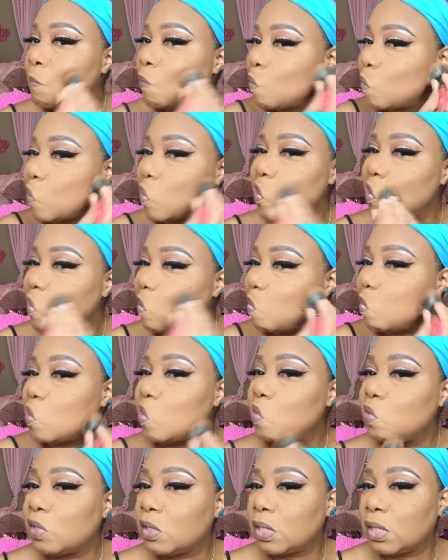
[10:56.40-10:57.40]
Because I'm
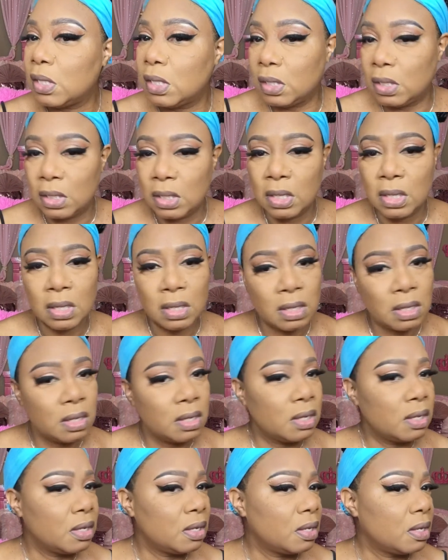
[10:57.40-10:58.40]
usually...
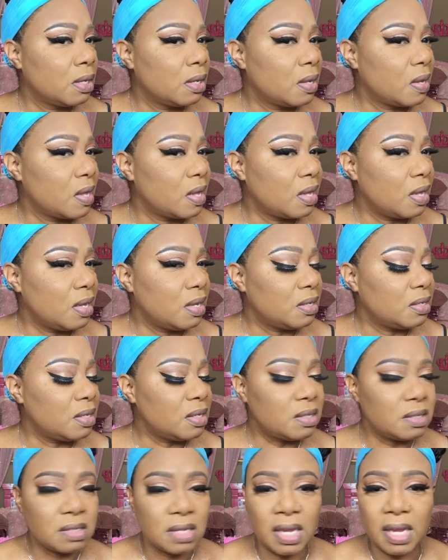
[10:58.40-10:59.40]
Is
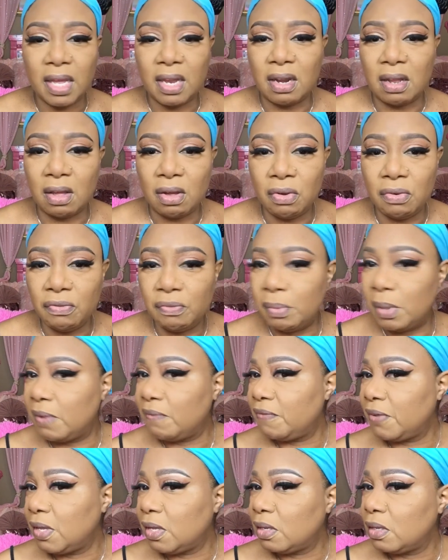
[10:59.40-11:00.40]
this taking off my
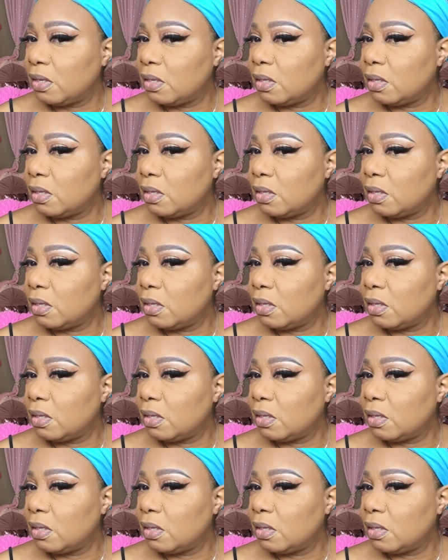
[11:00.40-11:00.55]
belt?